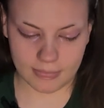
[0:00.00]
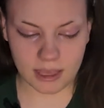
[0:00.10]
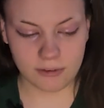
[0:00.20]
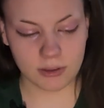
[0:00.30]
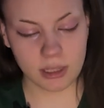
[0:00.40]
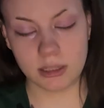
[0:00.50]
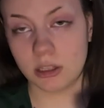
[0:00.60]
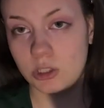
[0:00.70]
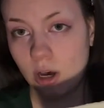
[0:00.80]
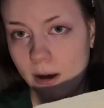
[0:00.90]
I feel like
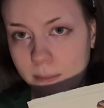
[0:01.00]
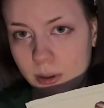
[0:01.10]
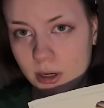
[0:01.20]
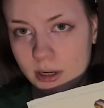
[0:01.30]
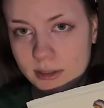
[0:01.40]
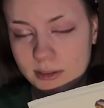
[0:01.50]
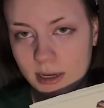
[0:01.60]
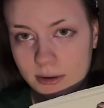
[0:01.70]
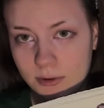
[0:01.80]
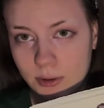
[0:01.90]
the top part is
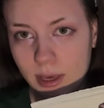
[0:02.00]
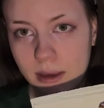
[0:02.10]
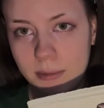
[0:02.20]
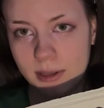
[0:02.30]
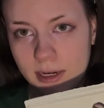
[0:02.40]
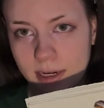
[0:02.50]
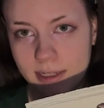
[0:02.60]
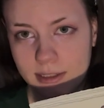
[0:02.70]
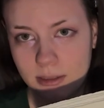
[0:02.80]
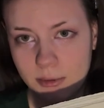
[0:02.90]
kind of okay, but then it
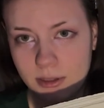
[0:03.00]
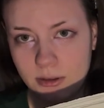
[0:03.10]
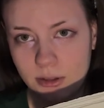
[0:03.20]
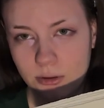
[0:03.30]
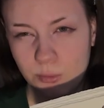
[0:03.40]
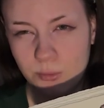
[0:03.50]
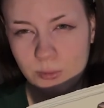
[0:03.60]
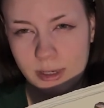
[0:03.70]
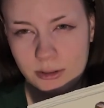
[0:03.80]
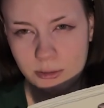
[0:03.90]
gets to be
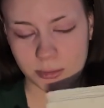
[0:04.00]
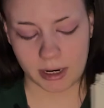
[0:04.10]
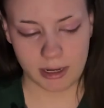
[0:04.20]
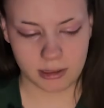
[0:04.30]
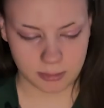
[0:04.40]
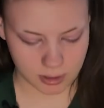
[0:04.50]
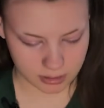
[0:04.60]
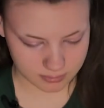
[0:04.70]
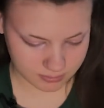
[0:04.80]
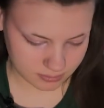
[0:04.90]
way too bright at the bottom.